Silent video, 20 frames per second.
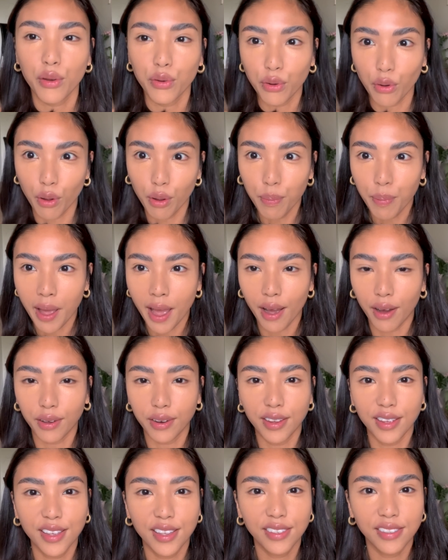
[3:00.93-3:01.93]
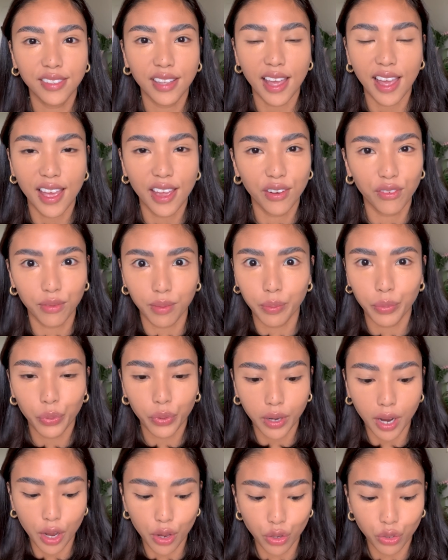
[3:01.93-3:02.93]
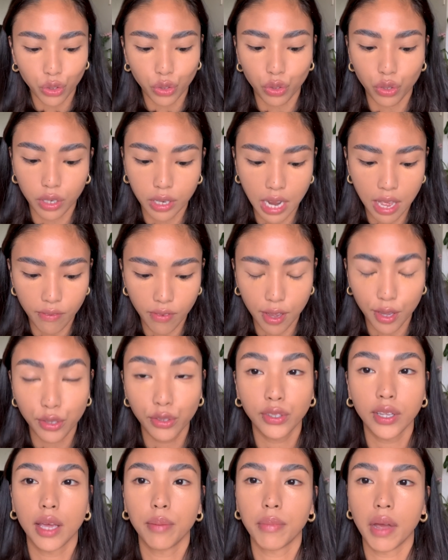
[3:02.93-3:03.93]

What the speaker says: No powders, and remember when I used to never set